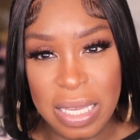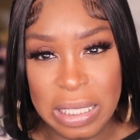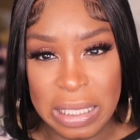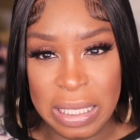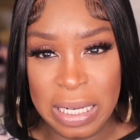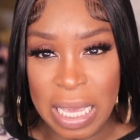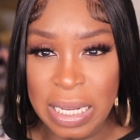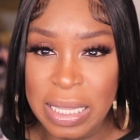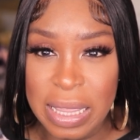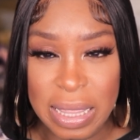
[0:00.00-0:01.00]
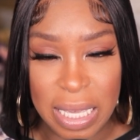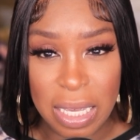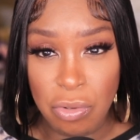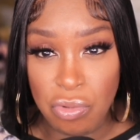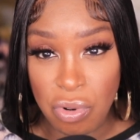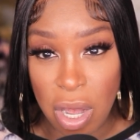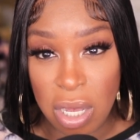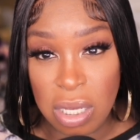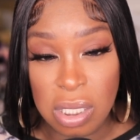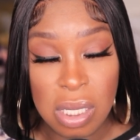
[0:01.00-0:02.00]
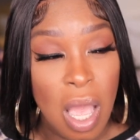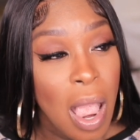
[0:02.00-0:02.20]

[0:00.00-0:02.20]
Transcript: clean any thick rugs.